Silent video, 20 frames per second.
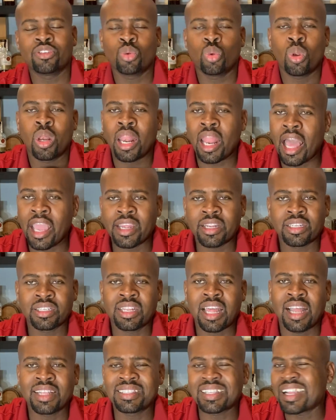you like
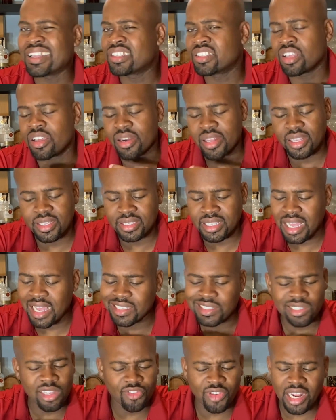that Santa Teresa and
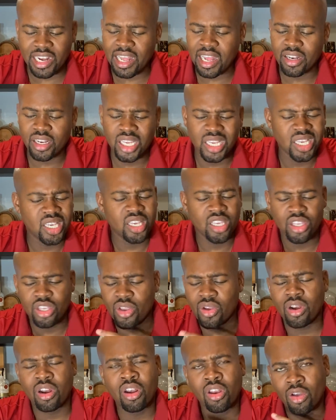stuff like that,
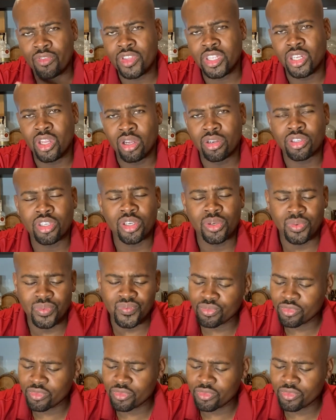you're gonna love the DonQ.